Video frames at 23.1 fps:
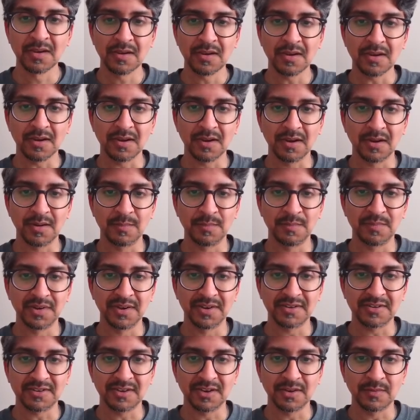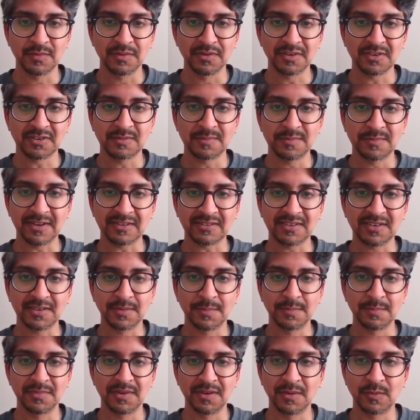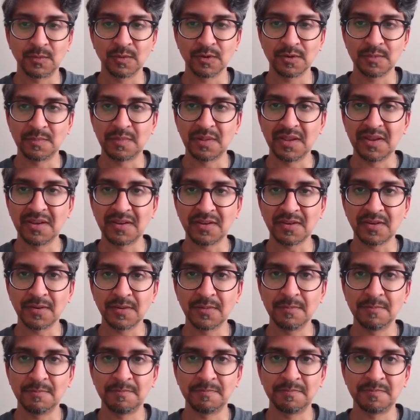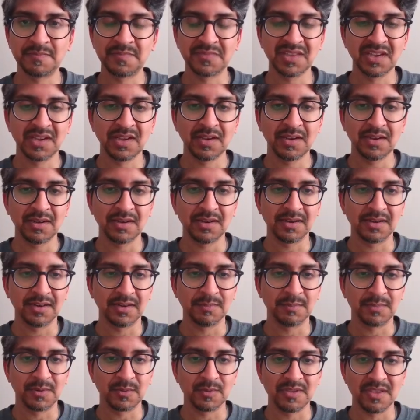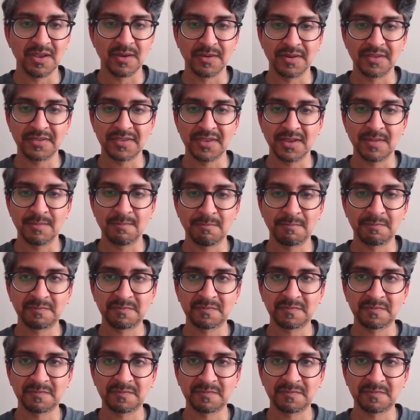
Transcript: But we'll expect some wordplay here, but without a theme.